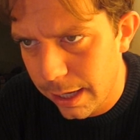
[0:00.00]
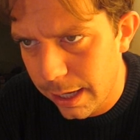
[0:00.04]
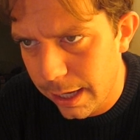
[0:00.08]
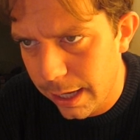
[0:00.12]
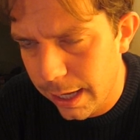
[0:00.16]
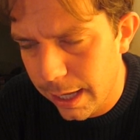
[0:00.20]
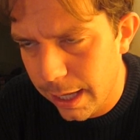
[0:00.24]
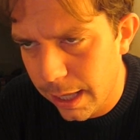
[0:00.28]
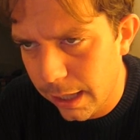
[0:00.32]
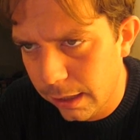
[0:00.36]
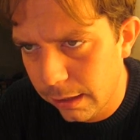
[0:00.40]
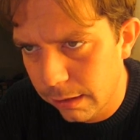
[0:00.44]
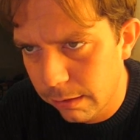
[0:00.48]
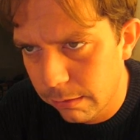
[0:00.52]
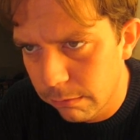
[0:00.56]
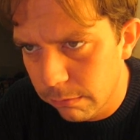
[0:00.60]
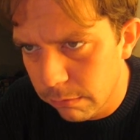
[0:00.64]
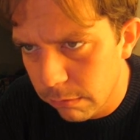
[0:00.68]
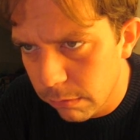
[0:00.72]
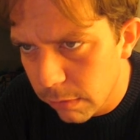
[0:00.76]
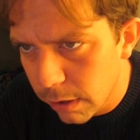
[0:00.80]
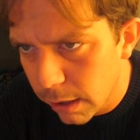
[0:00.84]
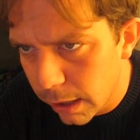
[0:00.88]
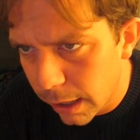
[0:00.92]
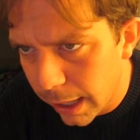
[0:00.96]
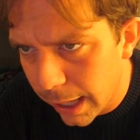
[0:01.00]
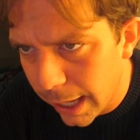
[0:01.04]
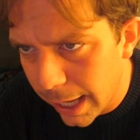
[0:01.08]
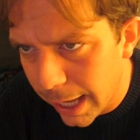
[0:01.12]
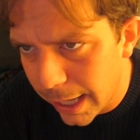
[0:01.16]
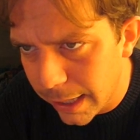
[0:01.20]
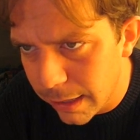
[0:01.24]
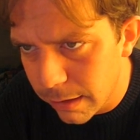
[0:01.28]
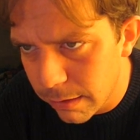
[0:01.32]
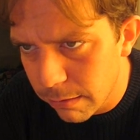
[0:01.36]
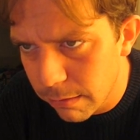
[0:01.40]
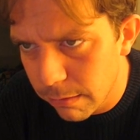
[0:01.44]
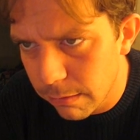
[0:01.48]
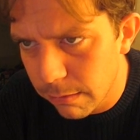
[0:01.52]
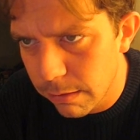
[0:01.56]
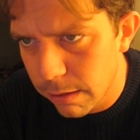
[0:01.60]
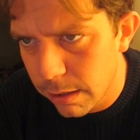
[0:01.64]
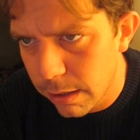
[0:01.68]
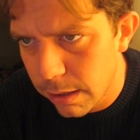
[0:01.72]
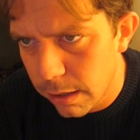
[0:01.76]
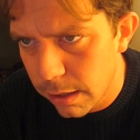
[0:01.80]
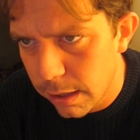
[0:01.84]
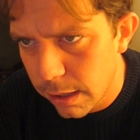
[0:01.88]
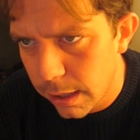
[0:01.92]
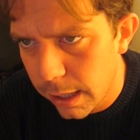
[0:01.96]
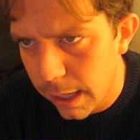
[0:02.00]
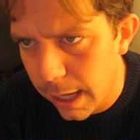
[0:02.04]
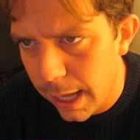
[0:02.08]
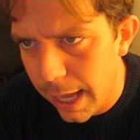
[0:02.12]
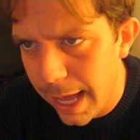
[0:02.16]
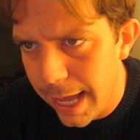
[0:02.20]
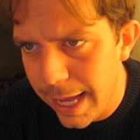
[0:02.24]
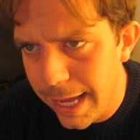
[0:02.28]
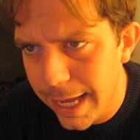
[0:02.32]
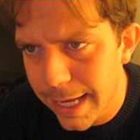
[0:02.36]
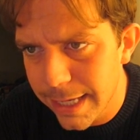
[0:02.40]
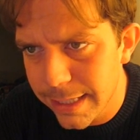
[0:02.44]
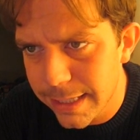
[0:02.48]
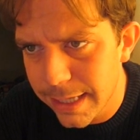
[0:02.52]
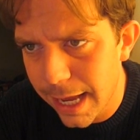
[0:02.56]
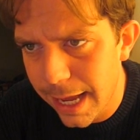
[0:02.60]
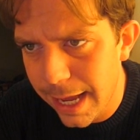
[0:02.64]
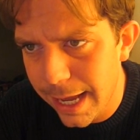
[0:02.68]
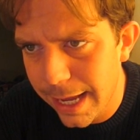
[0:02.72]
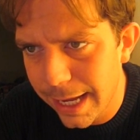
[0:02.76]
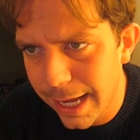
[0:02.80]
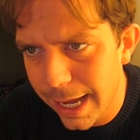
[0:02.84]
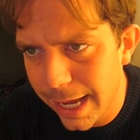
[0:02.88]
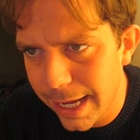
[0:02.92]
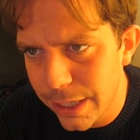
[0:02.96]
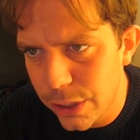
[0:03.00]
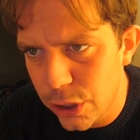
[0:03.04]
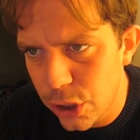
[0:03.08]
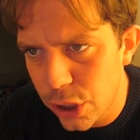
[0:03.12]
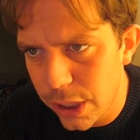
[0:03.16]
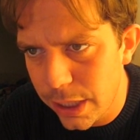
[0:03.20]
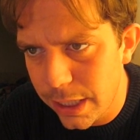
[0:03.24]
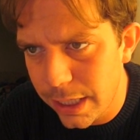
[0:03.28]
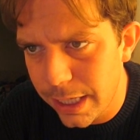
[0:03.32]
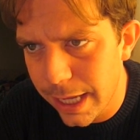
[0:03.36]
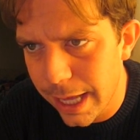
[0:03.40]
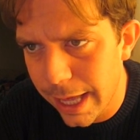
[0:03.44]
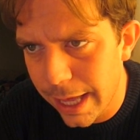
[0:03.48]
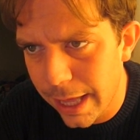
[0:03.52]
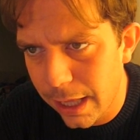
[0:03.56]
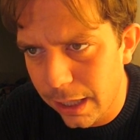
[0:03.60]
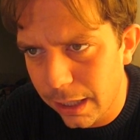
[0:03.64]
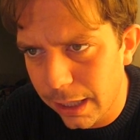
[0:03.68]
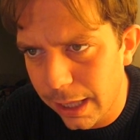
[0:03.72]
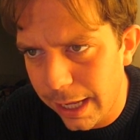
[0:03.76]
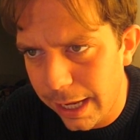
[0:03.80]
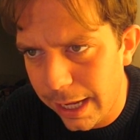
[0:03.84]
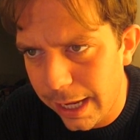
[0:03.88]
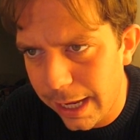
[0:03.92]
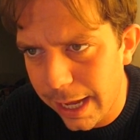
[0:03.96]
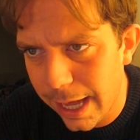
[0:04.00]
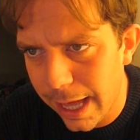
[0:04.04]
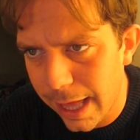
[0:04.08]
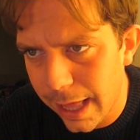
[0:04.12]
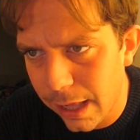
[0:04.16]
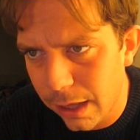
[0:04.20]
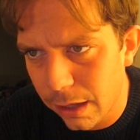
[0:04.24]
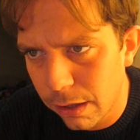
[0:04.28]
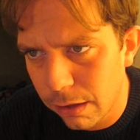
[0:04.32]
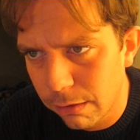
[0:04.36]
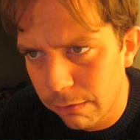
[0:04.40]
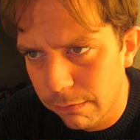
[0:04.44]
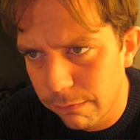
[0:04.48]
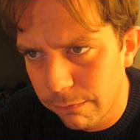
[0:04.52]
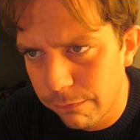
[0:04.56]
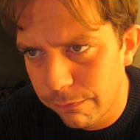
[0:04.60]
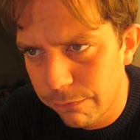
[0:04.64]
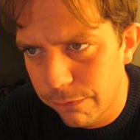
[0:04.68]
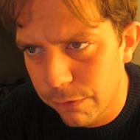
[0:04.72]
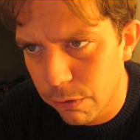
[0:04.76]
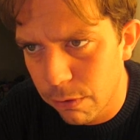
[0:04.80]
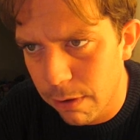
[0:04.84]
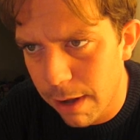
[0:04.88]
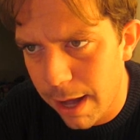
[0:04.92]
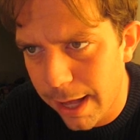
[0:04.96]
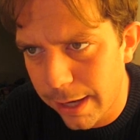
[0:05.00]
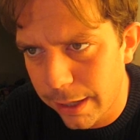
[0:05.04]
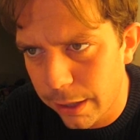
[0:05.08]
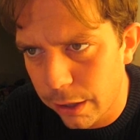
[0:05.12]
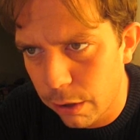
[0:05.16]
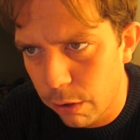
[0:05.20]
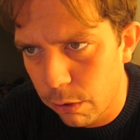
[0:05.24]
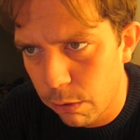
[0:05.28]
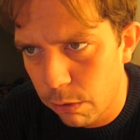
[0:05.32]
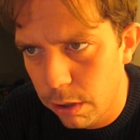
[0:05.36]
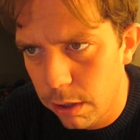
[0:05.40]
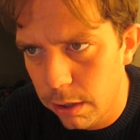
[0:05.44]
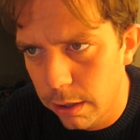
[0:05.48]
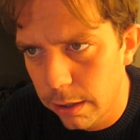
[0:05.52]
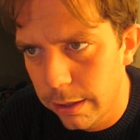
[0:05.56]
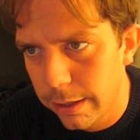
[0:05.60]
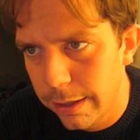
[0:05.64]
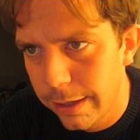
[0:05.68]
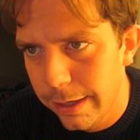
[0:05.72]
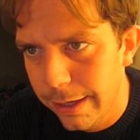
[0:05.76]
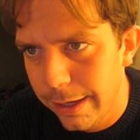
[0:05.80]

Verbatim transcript: Hel Het ASA H E L A L Verado